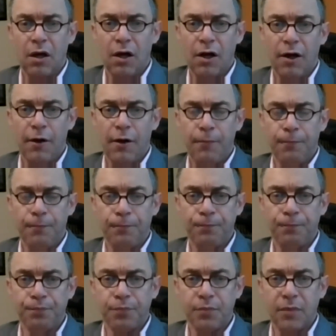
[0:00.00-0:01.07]

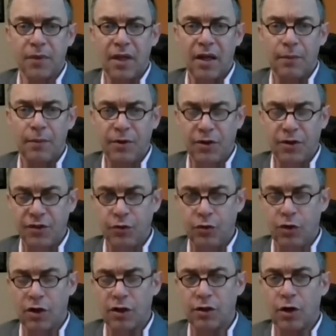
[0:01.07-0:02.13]
because you
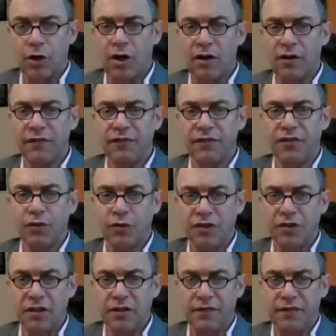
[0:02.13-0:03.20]
cut off
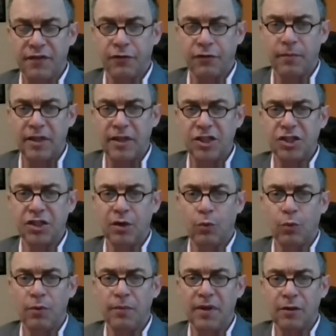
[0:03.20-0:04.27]
sources of information in
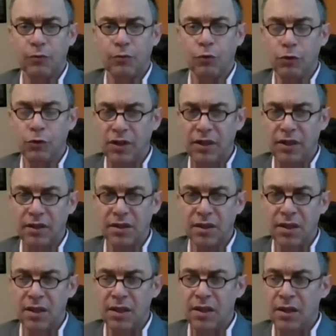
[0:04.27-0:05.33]
one-man rule, and
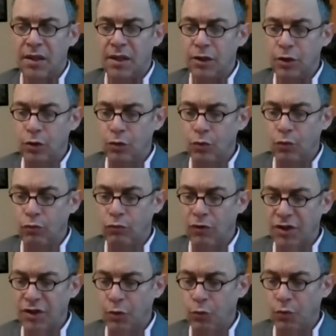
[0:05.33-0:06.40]
you
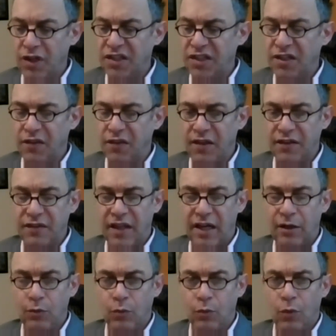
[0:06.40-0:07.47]
run the risk that
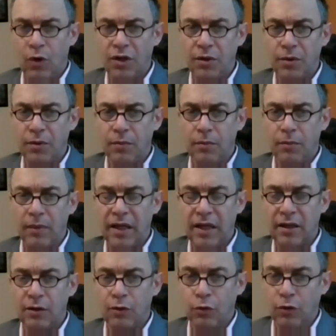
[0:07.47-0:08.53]
that one
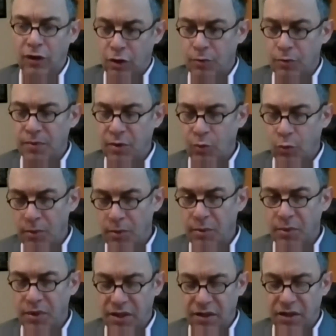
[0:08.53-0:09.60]
man, or it could be a woman,
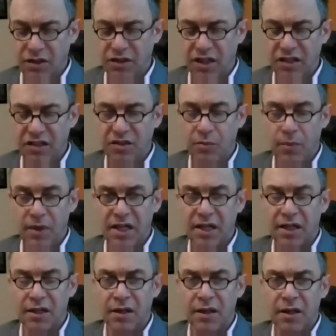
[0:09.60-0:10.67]
but in this case,
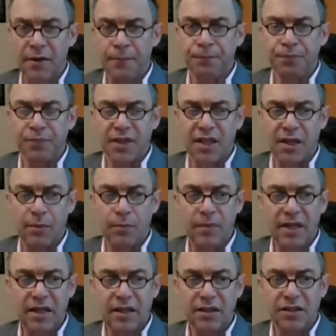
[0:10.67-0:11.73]
man, can
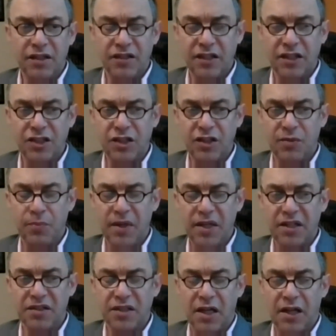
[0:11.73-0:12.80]
make decisions
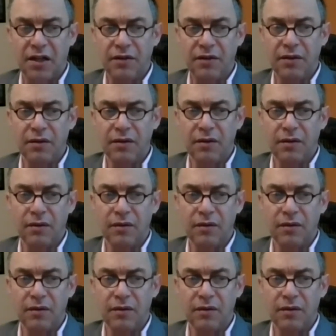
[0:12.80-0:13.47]
based on